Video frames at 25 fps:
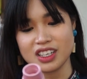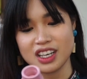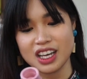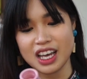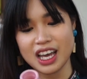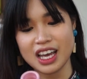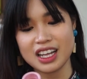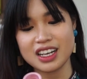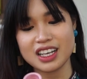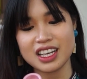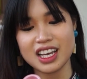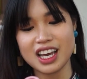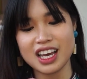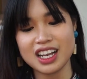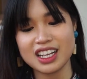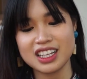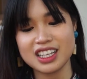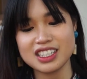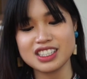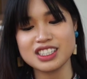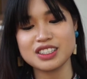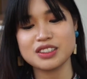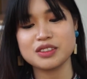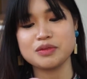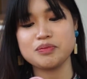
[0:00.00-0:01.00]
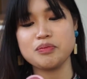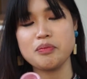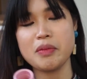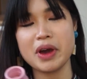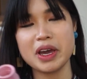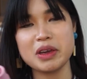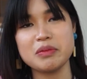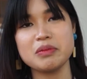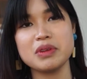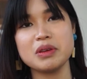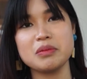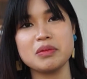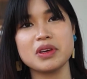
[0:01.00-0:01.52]
and again, this
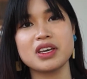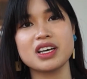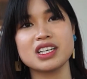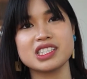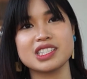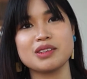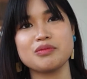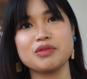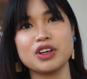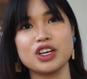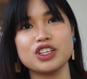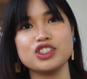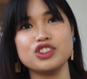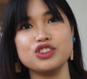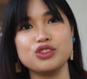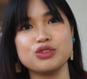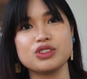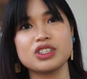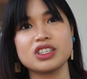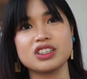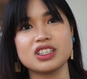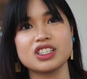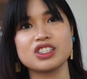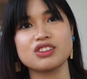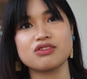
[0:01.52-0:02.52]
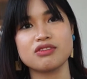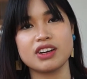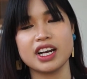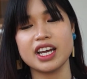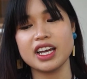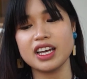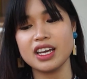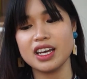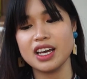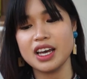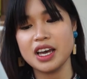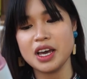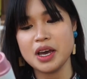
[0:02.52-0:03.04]
might be because I'm not using this
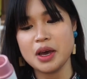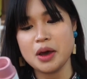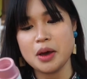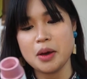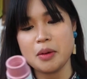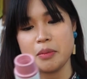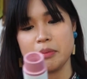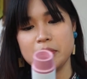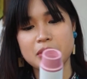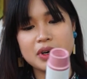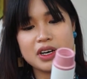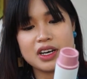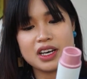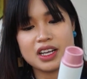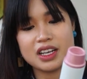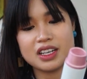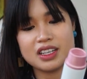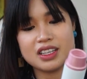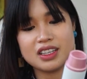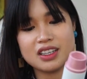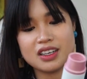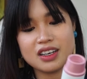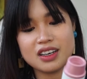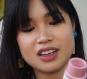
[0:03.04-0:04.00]
right, but